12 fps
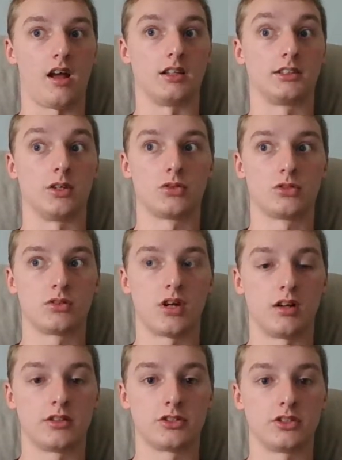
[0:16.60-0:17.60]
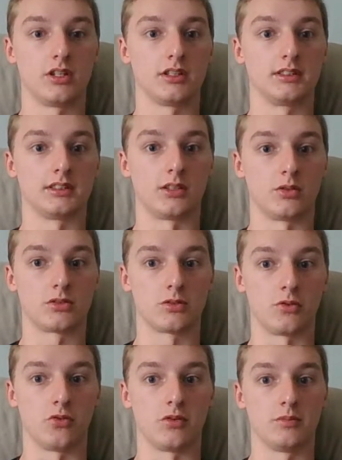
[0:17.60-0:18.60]
social constructs and social
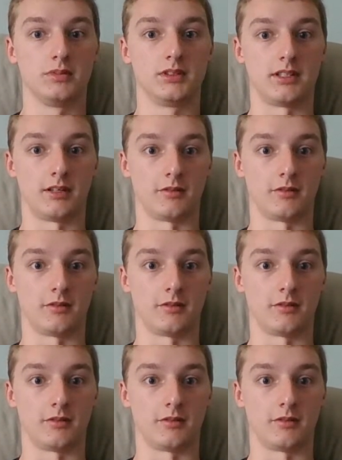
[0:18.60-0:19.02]
norms.